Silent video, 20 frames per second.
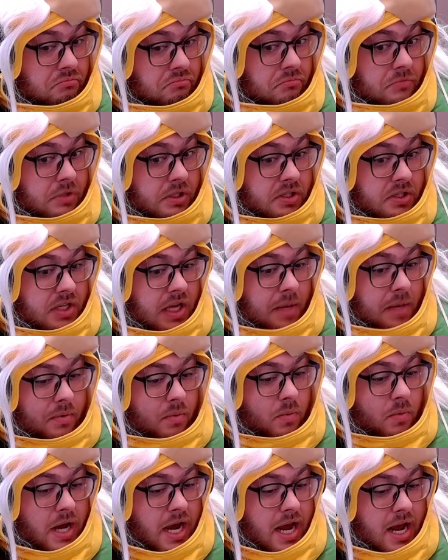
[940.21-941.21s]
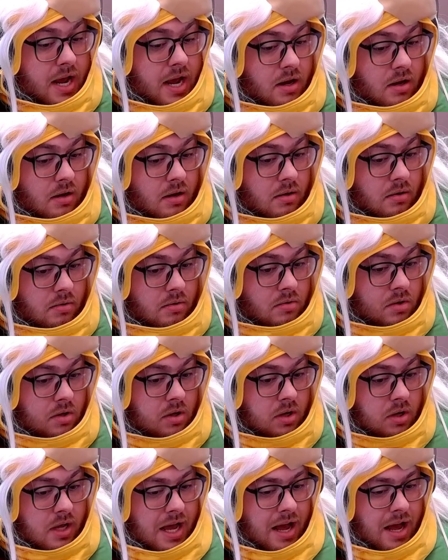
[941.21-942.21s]
Step away.
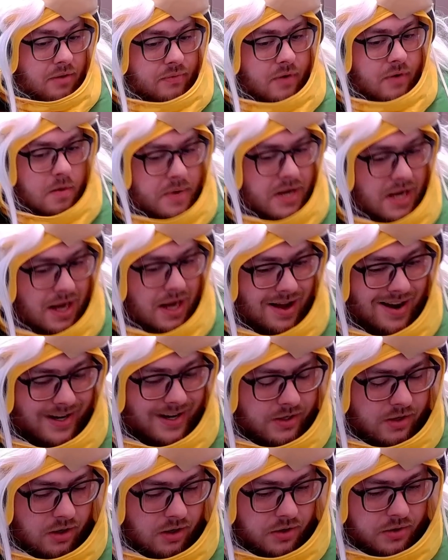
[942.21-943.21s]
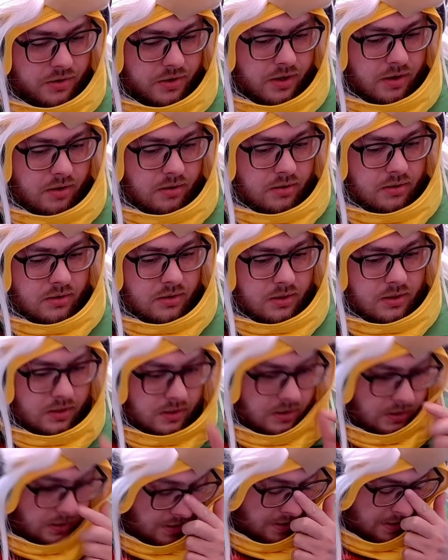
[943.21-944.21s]
How far behind are you, though?
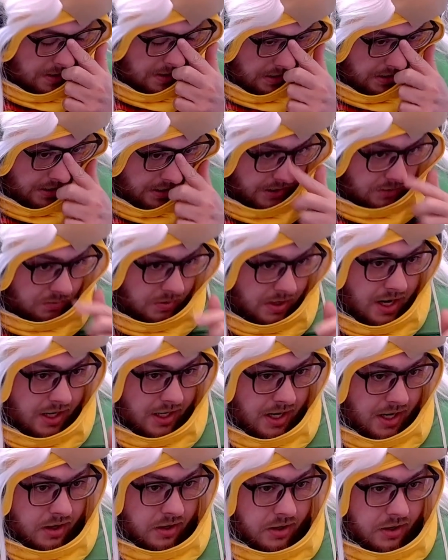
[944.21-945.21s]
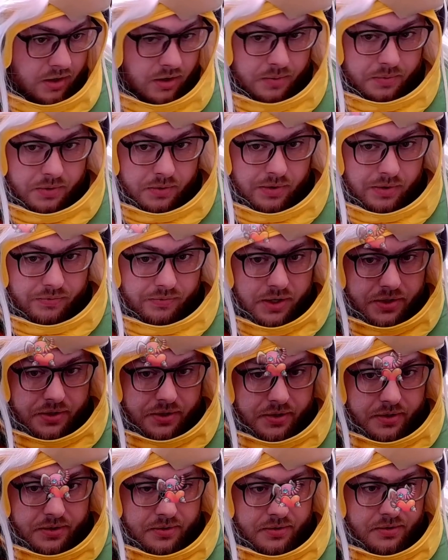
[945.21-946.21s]
That's what I gotta know. I'm gonna refresh
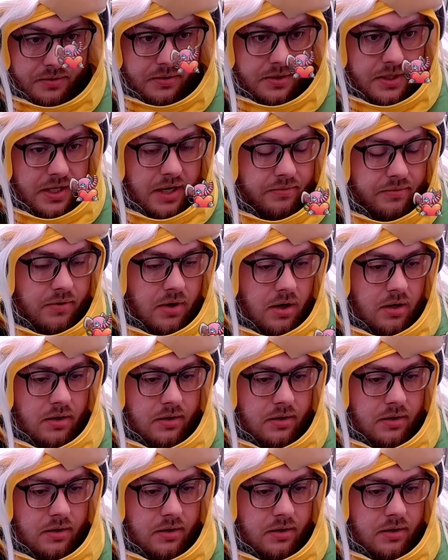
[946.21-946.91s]
this, see how far.